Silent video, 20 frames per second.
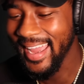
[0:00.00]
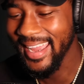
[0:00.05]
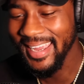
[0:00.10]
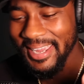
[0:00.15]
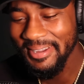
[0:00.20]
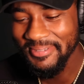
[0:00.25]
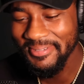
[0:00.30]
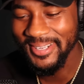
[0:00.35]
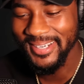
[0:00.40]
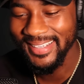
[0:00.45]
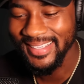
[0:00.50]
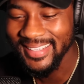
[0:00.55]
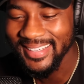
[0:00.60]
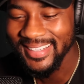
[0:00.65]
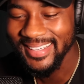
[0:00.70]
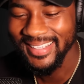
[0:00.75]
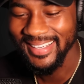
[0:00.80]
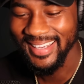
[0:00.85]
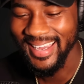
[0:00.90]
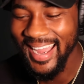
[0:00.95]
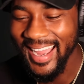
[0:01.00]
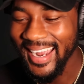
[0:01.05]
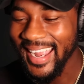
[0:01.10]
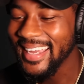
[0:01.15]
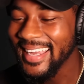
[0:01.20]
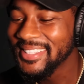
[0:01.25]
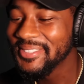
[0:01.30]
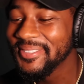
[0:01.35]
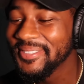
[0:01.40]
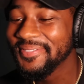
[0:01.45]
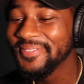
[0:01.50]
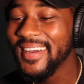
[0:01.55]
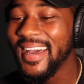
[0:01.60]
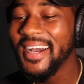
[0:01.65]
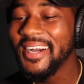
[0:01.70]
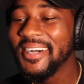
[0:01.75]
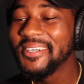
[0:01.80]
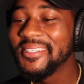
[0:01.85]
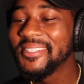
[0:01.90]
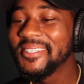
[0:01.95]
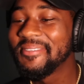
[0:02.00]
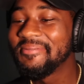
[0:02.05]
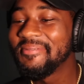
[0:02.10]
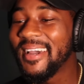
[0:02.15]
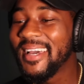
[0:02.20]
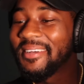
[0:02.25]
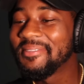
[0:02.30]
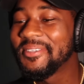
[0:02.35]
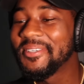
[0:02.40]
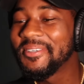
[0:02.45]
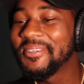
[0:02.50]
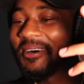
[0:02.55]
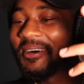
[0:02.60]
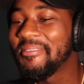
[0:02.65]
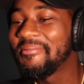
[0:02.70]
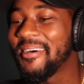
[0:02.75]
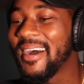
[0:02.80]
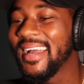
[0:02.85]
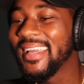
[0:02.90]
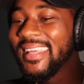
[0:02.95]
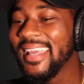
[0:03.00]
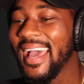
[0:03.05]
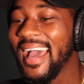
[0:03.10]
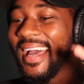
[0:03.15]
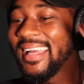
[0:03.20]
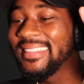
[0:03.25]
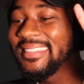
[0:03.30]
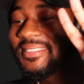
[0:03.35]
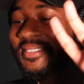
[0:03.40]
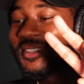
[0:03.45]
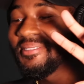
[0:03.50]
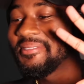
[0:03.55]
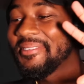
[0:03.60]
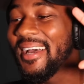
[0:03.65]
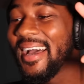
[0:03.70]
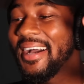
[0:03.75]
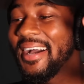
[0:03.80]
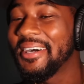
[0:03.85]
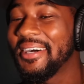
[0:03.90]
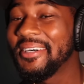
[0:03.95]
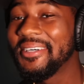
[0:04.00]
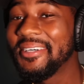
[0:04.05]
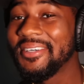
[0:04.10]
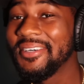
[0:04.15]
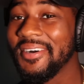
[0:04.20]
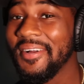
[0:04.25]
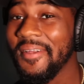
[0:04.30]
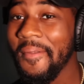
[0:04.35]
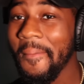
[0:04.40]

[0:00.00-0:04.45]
M on the spot. I, I got 25 hoes in Malibu on my yacht. 25 hoes.